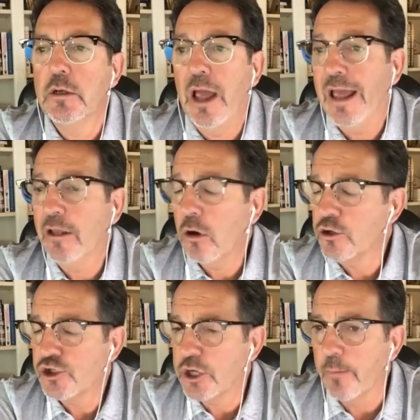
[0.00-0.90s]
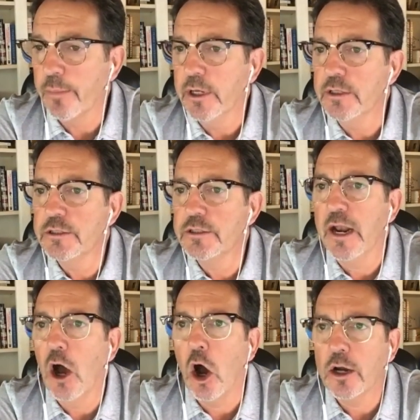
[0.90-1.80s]
and large companies
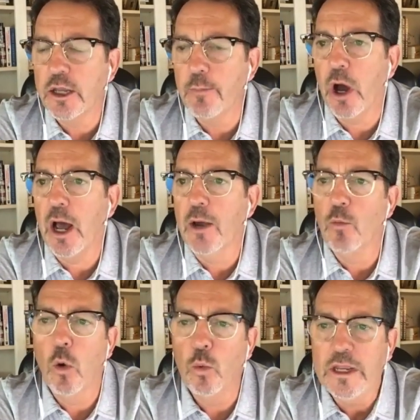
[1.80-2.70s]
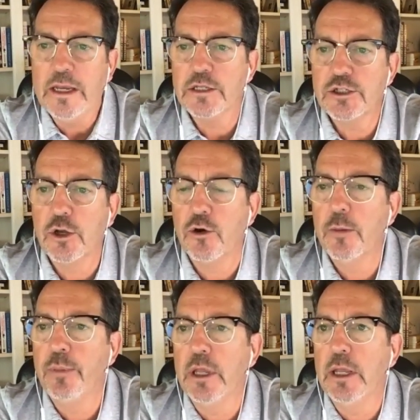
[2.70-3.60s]
that occupy what we consider to
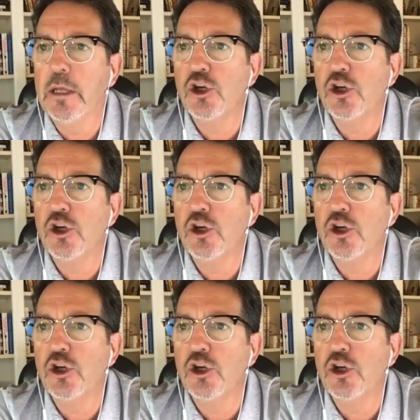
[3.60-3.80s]
be